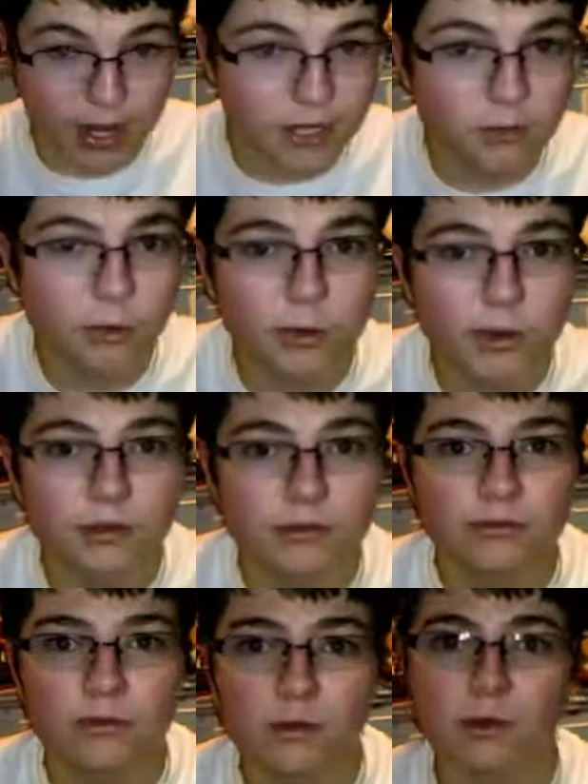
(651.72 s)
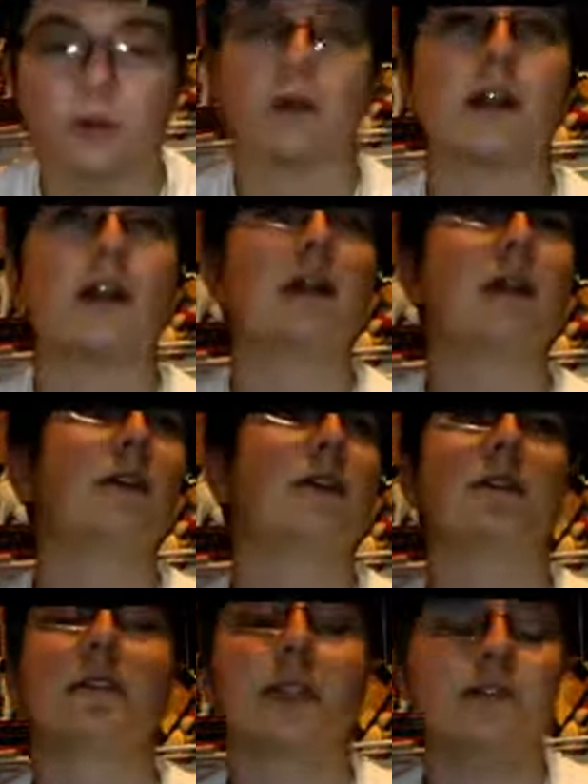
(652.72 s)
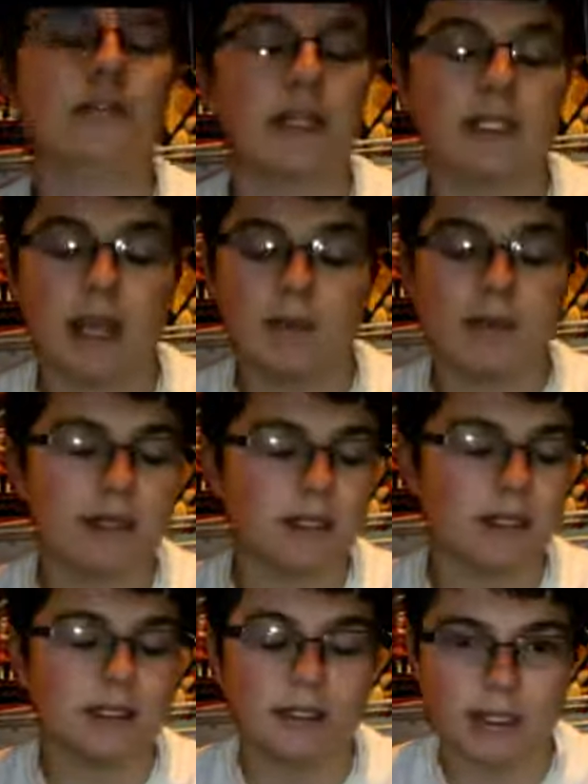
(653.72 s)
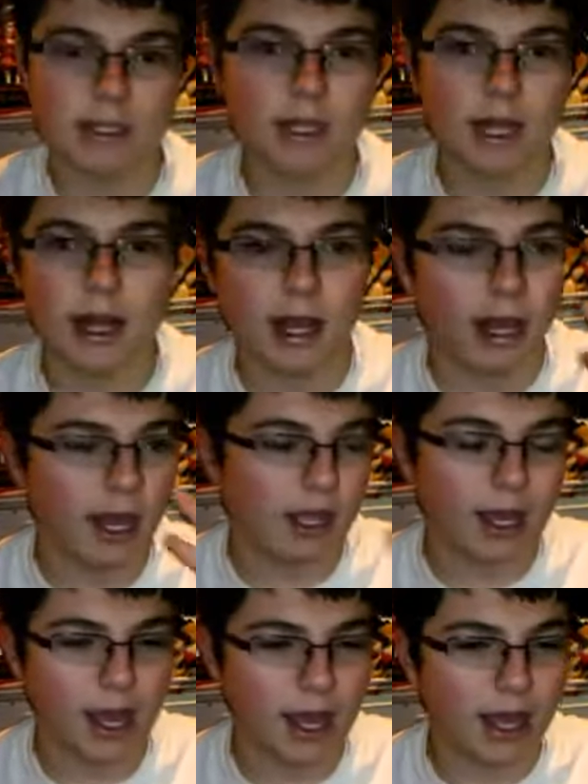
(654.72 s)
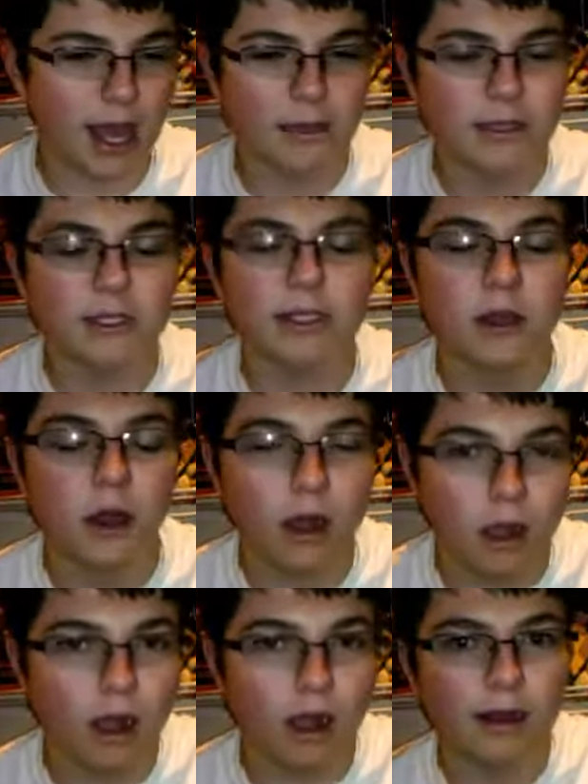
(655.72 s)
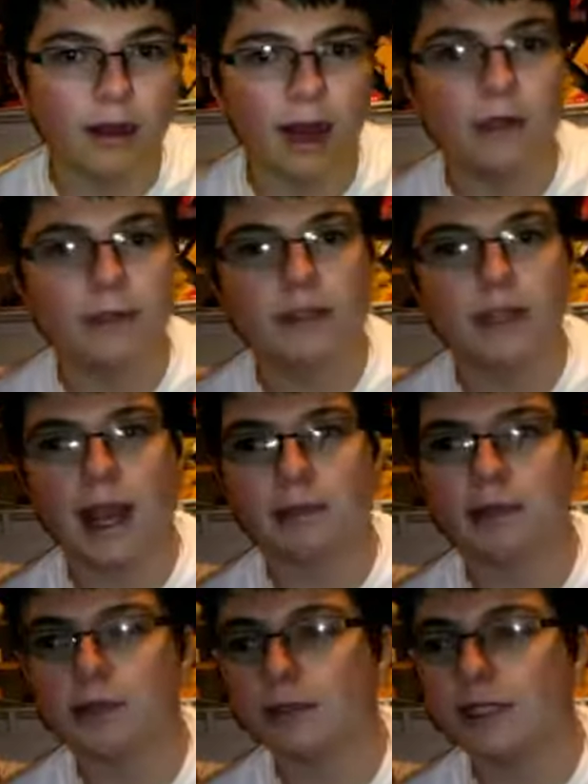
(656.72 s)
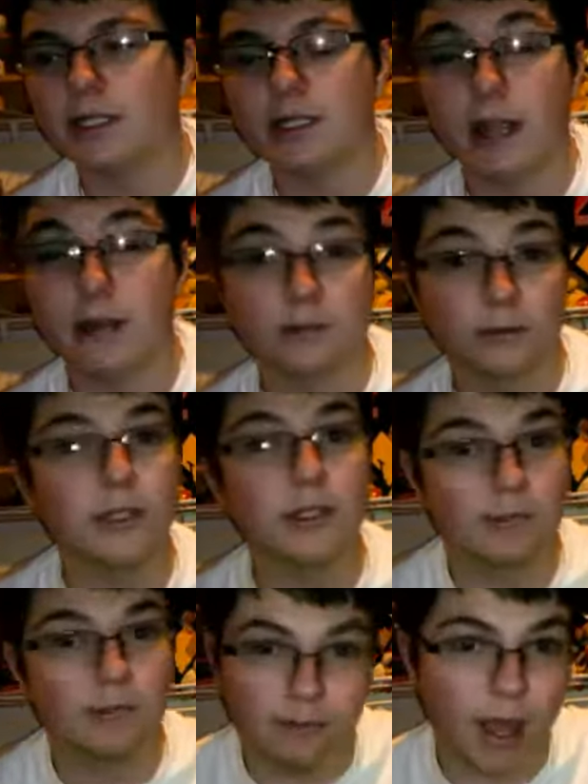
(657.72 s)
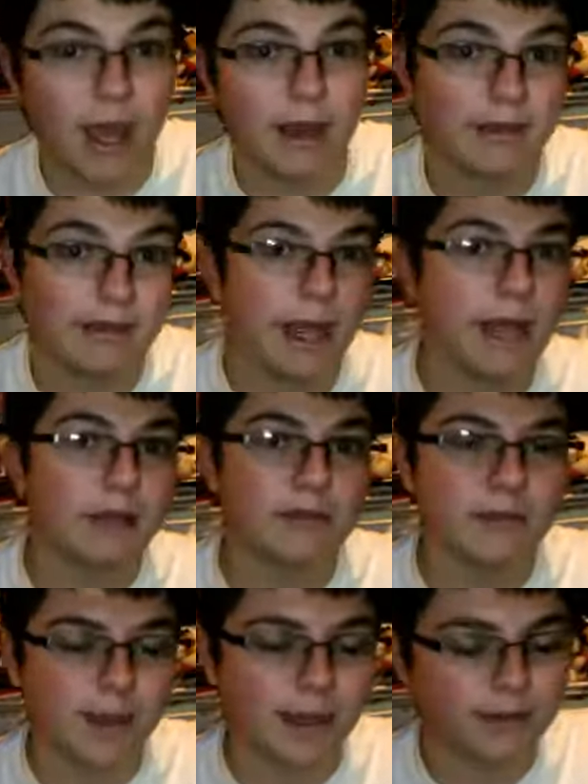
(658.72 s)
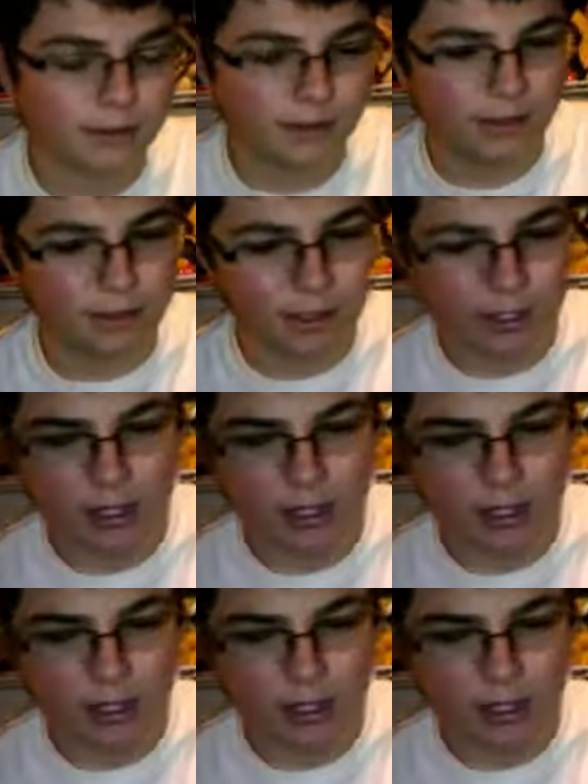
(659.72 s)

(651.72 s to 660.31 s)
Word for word: Dragon Warrior Four, stuff like. I mean, I, I I was in awe. I was absolutely. I was really mad, kind of, to be honest with you.